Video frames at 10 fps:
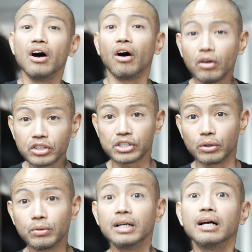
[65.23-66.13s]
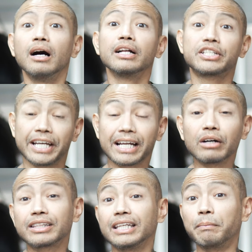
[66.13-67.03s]
Also, check
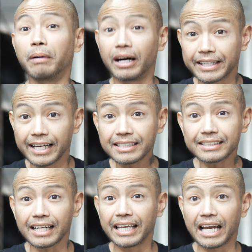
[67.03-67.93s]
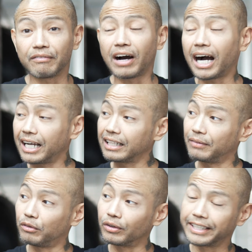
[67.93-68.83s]
out the podcast. I have
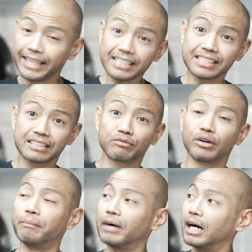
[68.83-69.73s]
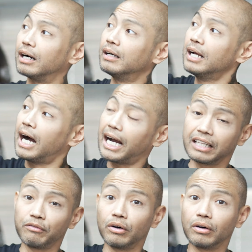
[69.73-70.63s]
high-level guests from
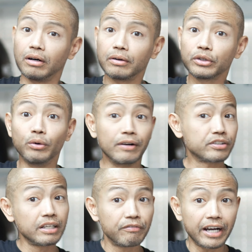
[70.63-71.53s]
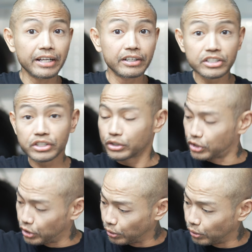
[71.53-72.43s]
high-level UFC fighters
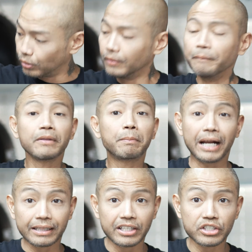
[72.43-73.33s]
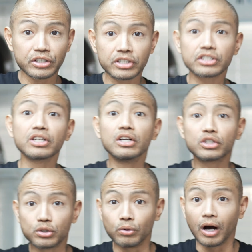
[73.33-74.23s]
to practitioners
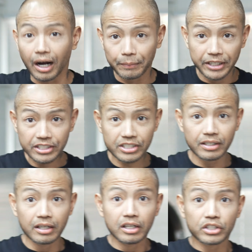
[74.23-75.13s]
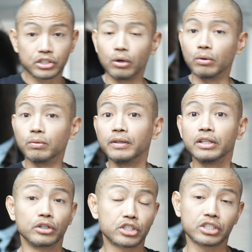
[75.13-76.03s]
to hobbyists. So
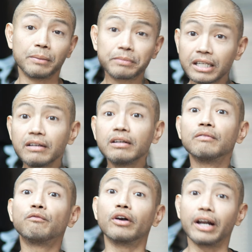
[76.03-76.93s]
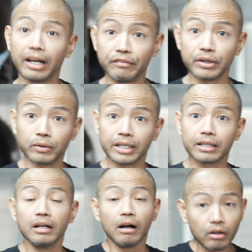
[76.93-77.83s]
there's something for everyone.
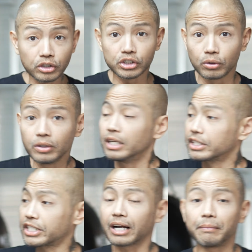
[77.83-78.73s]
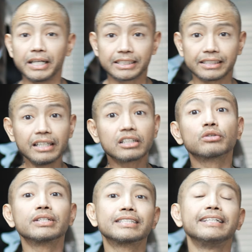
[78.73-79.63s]
Also, check out my site,
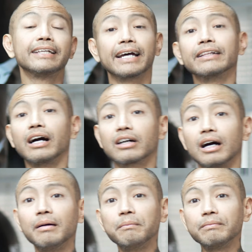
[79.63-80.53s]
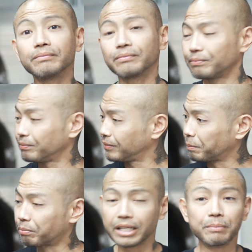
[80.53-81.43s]
chrissicat.com.
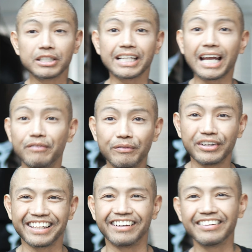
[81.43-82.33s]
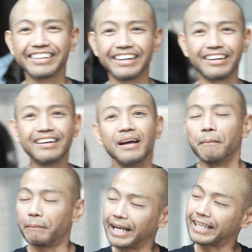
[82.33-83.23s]
Pretty much I have everything on there.
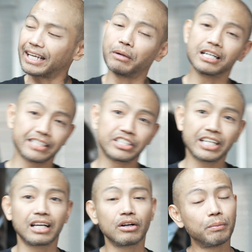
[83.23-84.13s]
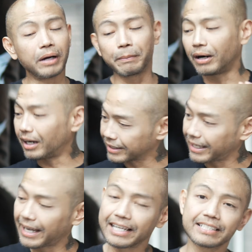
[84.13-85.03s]
My kickboxing channel, my
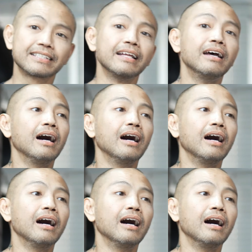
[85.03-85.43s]
podcast.